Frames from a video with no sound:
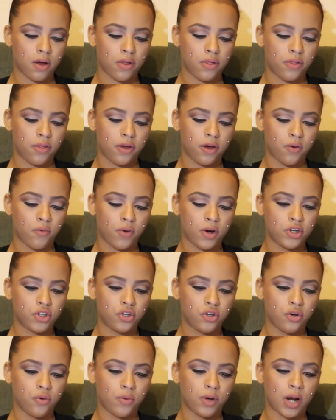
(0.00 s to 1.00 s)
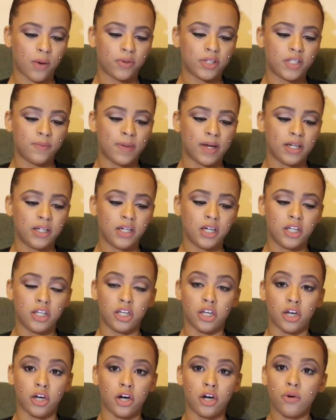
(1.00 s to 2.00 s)
the original, what I was spending a
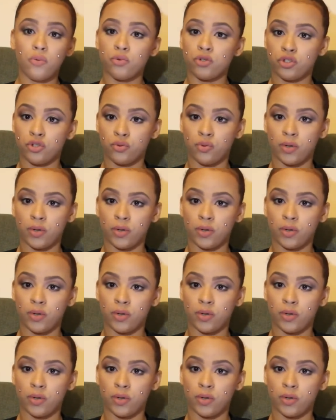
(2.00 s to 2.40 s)
year was